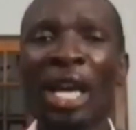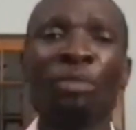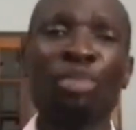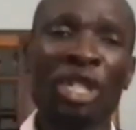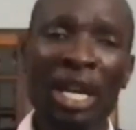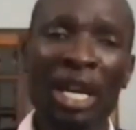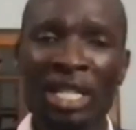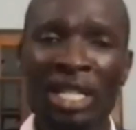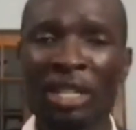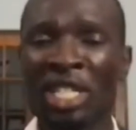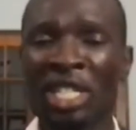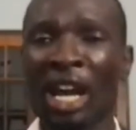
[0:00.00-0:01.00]

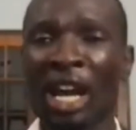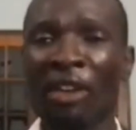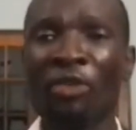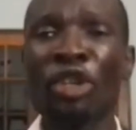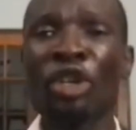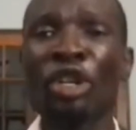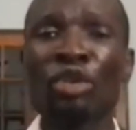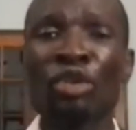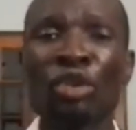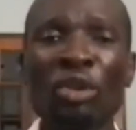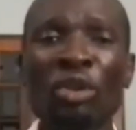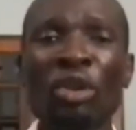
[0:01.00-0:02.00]
unproductive stuff, you need
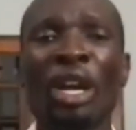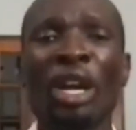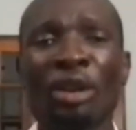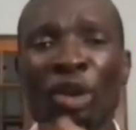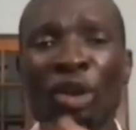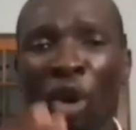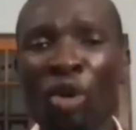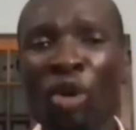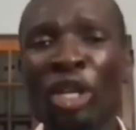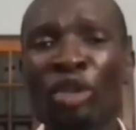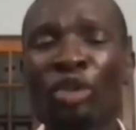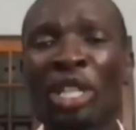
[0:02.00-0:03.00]
to go
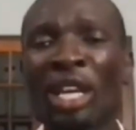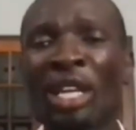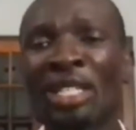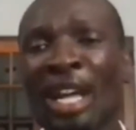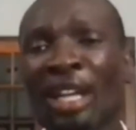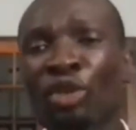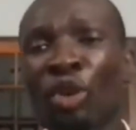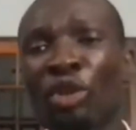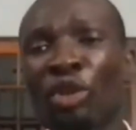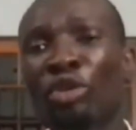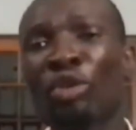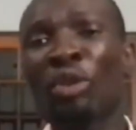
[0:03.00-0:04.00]
into things that's
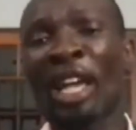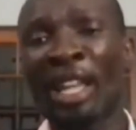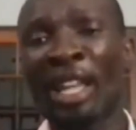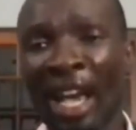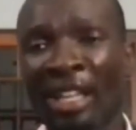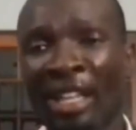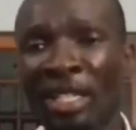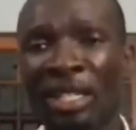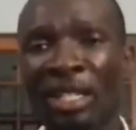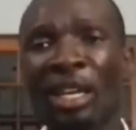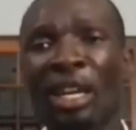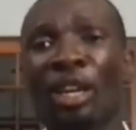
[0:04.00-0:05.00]
going to
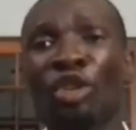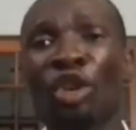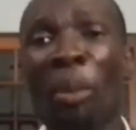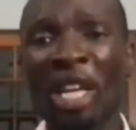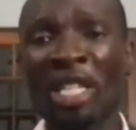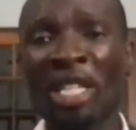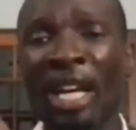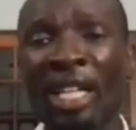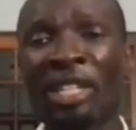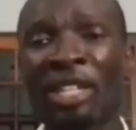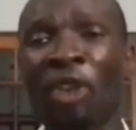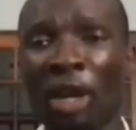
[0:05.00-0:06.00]
enhance your personal
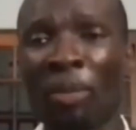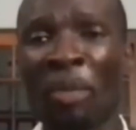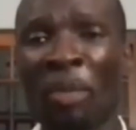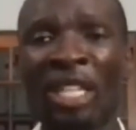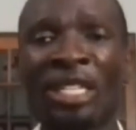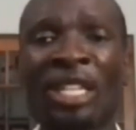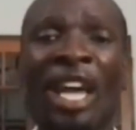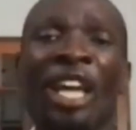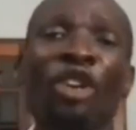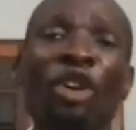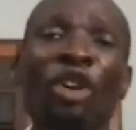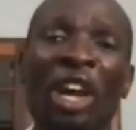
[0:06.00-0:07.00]
development
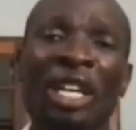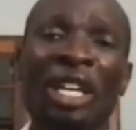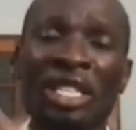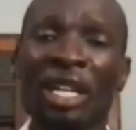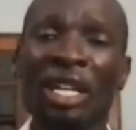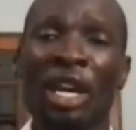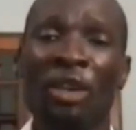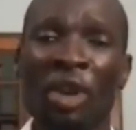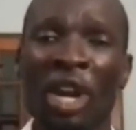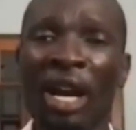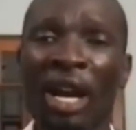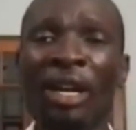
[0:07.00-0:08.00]
and your financial
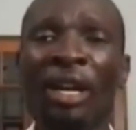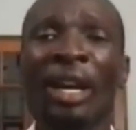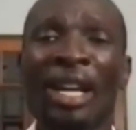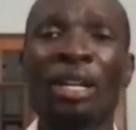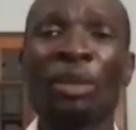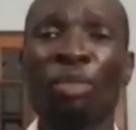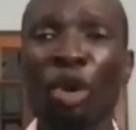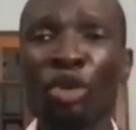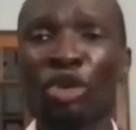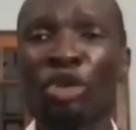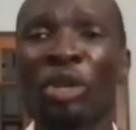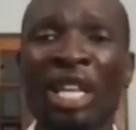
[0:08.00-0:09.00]
career as
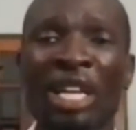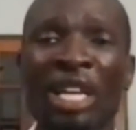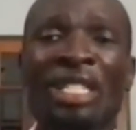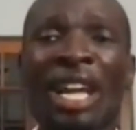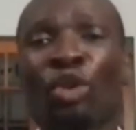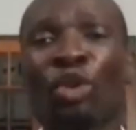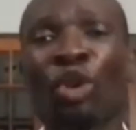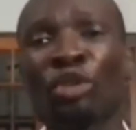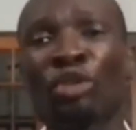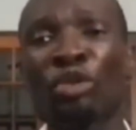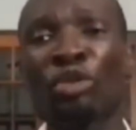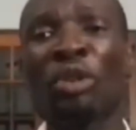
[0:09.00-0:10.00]
opposed to things that's
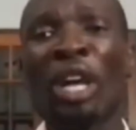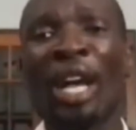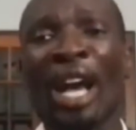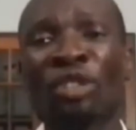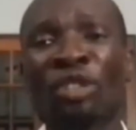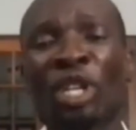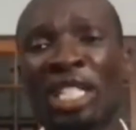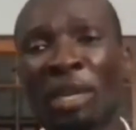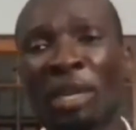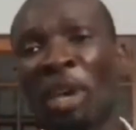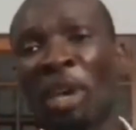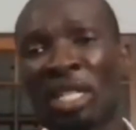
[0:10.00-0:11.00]
going to actually
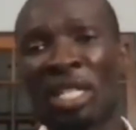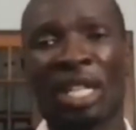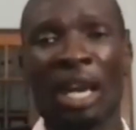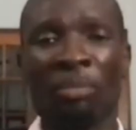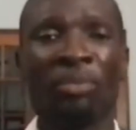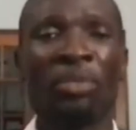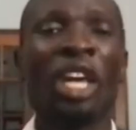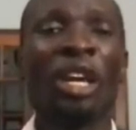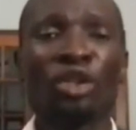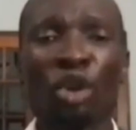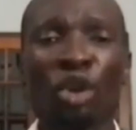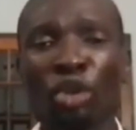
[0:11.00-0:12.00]
depict them.
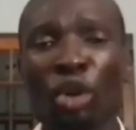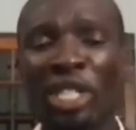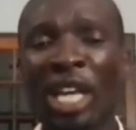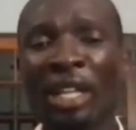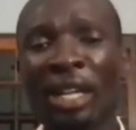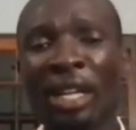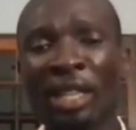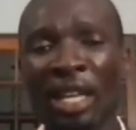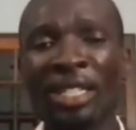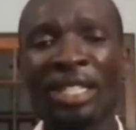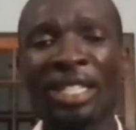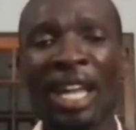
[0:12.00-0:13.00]
So those are the
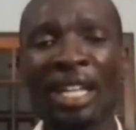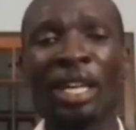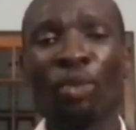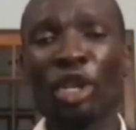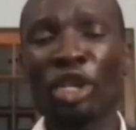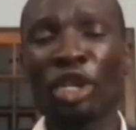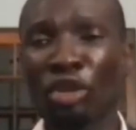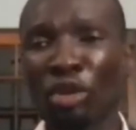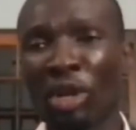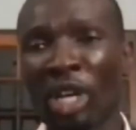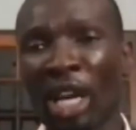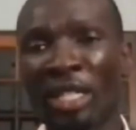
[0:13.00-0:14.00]
things that we need to
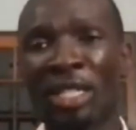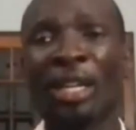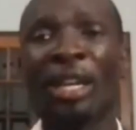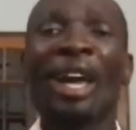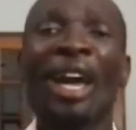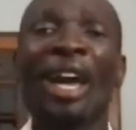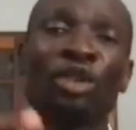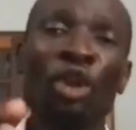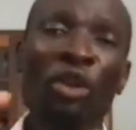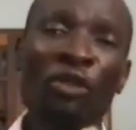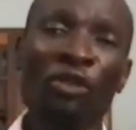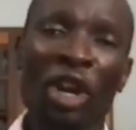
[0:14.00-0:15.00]
look at. And
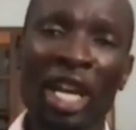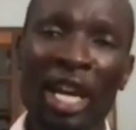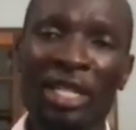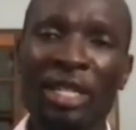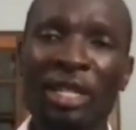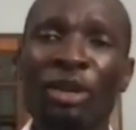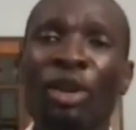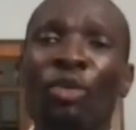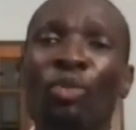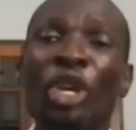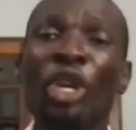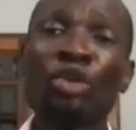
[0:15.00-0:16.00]
don't forget,
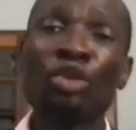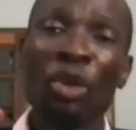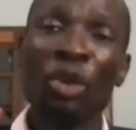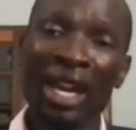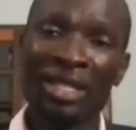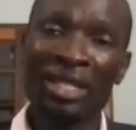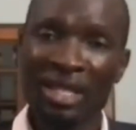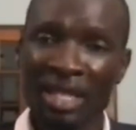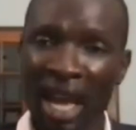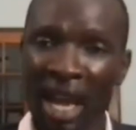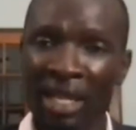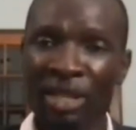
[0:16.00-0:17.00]
we need to
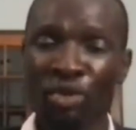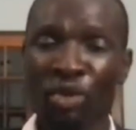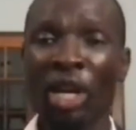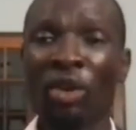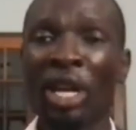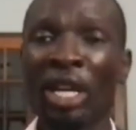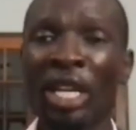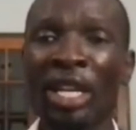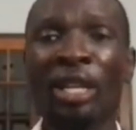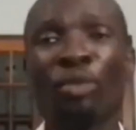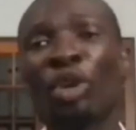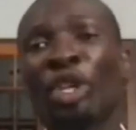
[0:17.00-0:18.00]
exercise
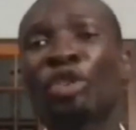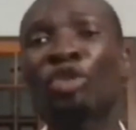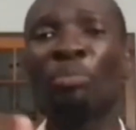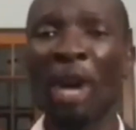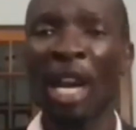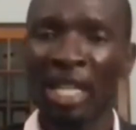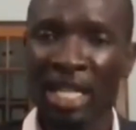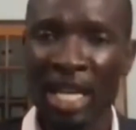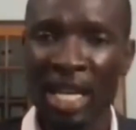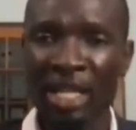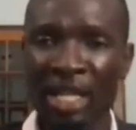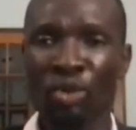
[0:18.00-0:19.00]
regularly. We need to
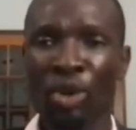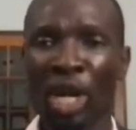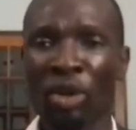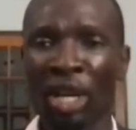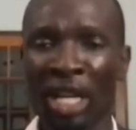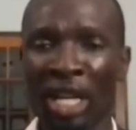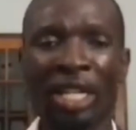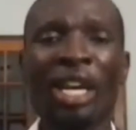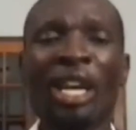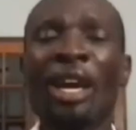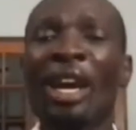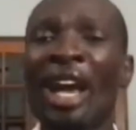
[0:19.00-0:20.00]
meditate regularly.
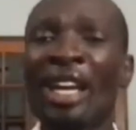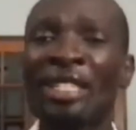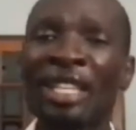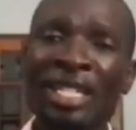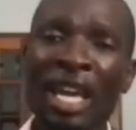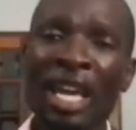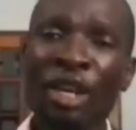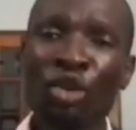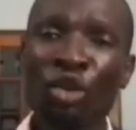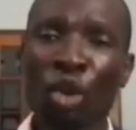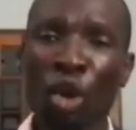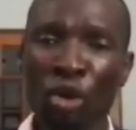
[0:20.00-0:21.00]
As the
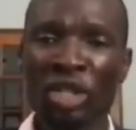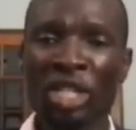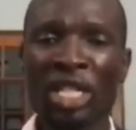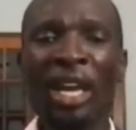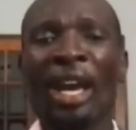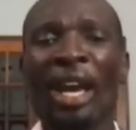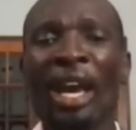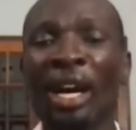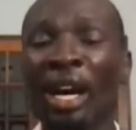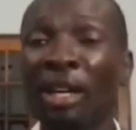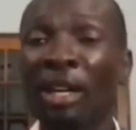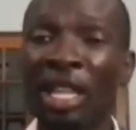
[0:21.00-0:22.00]
saying goes, a
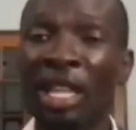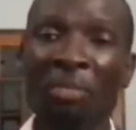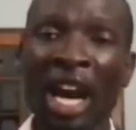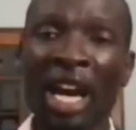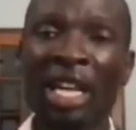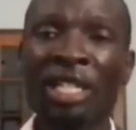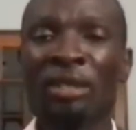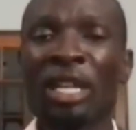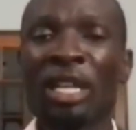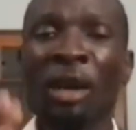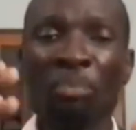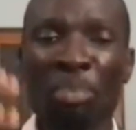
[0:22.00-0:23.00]
healthy mind
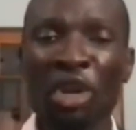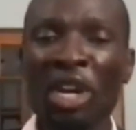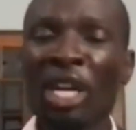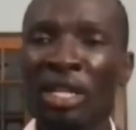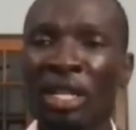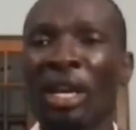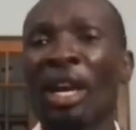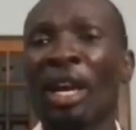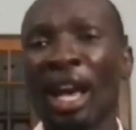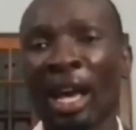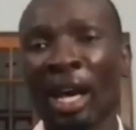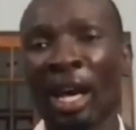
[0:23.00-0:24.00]
breeds
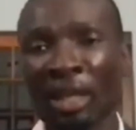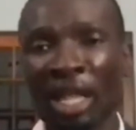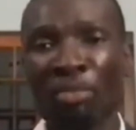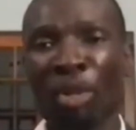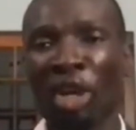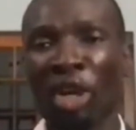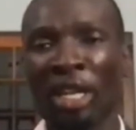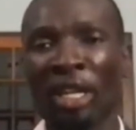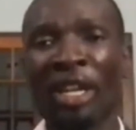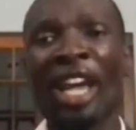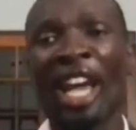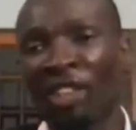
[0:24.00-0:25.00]
a healthy body
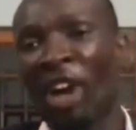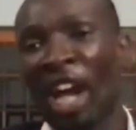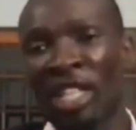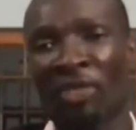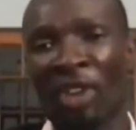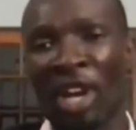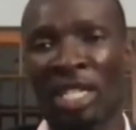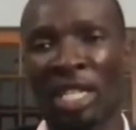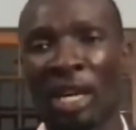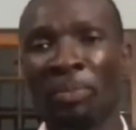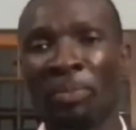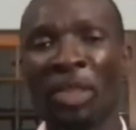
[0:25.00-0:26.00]
and vice versa.